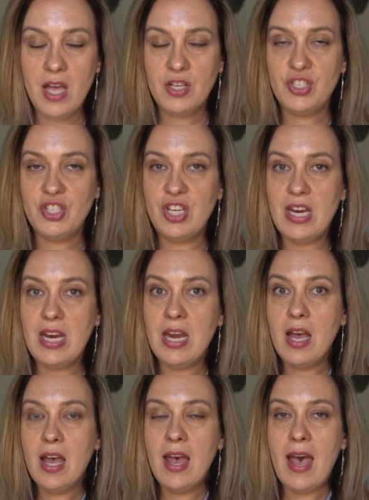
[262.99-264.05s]
She
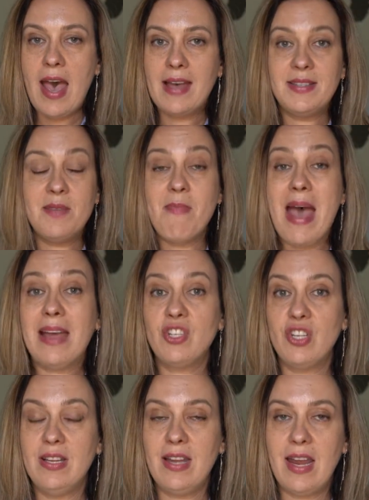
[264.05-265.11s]
has
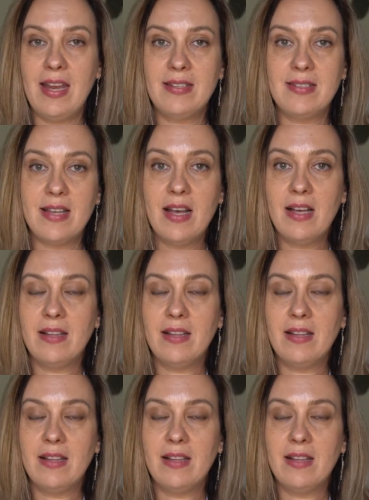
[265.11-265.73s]
imagined its